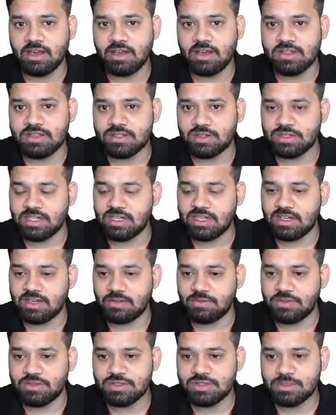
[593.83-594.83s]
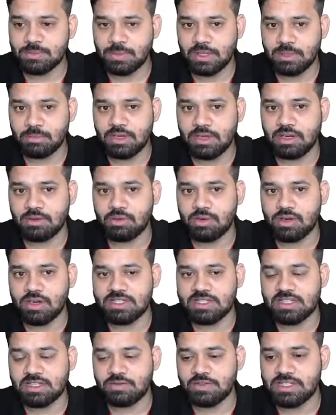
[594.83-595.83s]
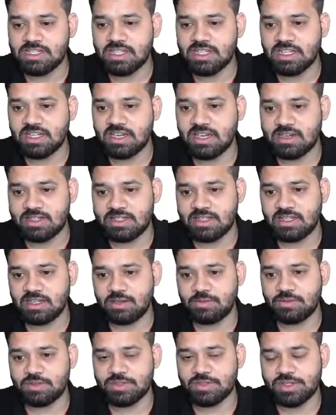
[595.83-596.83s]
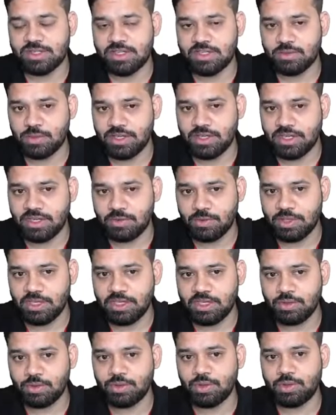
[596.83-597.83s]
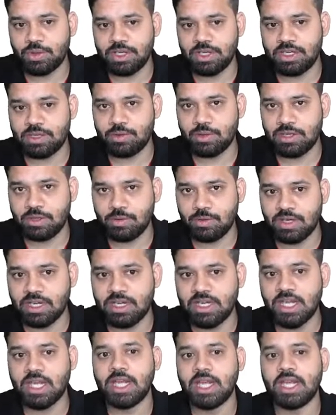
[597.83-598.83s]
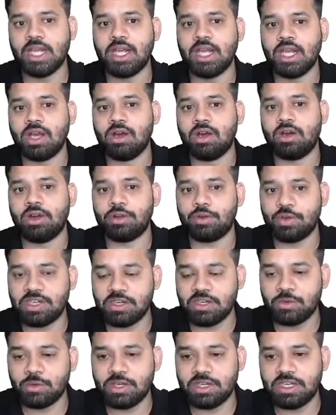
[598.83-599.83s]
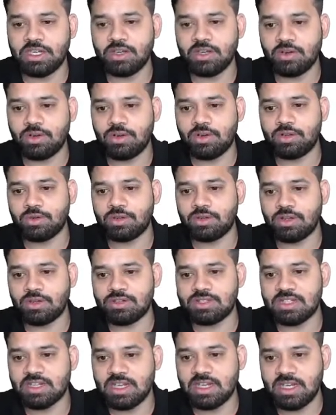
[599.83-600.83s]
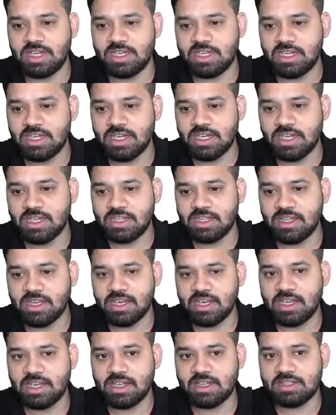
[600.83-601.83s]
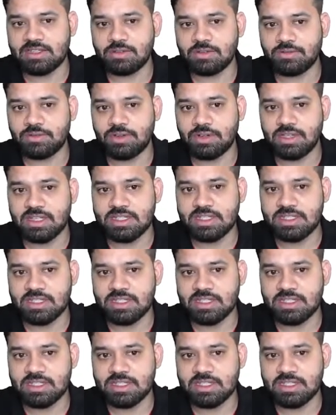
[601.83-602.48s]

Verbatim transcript: So she had refused Padma Awards. In which year had she refused it? 2022, 2021 or 2020 or 2019, and the right answer for this